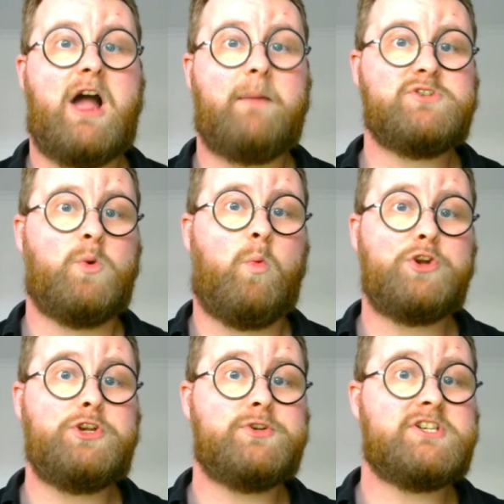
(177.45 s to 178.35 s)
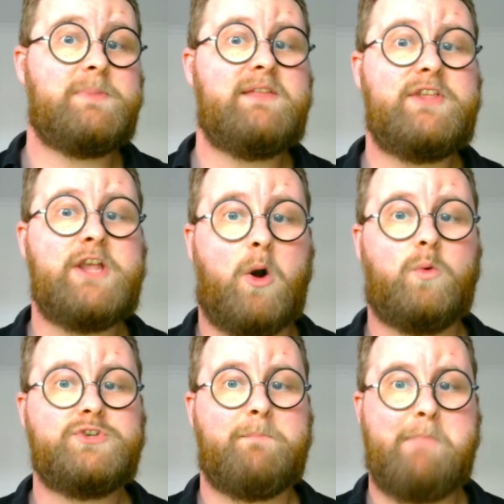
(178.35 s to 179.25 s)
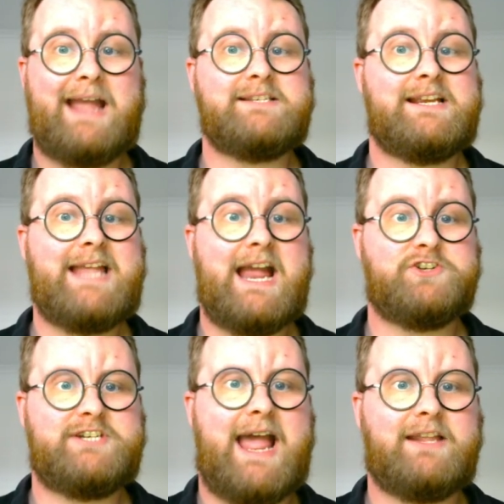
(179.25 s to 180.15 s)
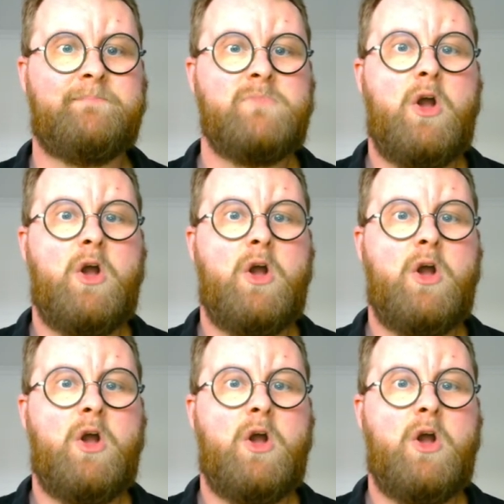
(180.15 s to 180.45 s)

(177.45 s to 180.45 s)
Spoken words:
up to what used to be the old max cash stack.